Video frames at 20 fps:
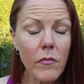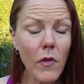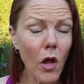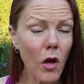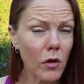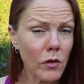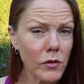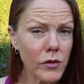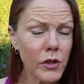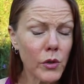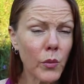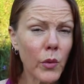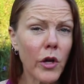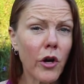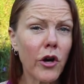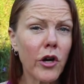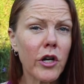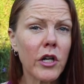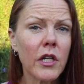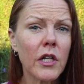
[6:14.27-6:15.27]
Also, we
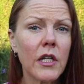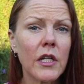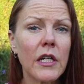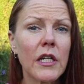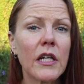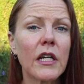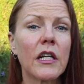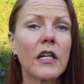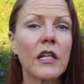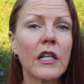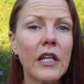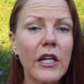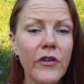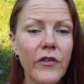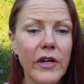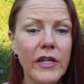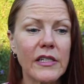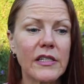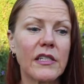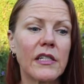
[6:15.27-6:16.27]
are
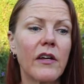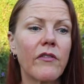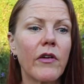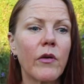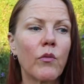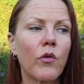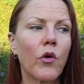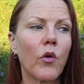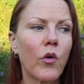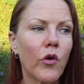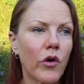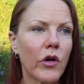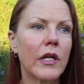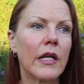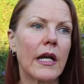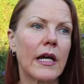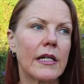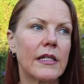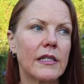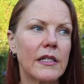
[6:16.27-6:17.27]
clearing stuff and we're
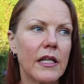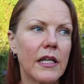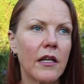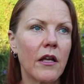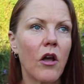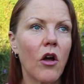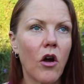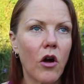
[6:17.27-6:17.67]
organizing